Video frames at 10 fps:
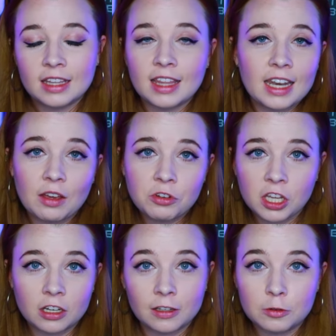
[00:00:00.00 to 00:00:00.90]
They're never
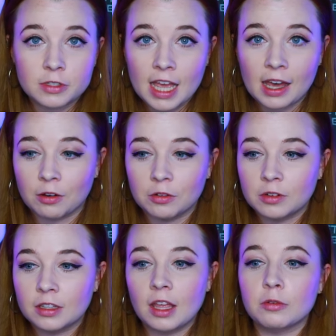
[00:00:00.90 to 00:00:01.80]
gonna lose out.
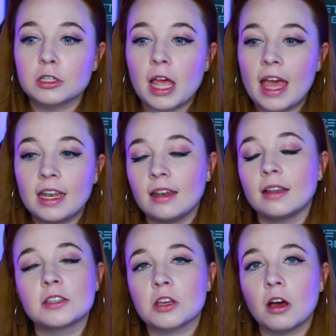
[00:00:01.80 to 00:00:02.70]
There is
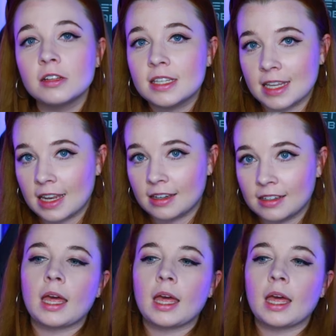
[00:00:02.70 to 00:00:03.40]
endless content.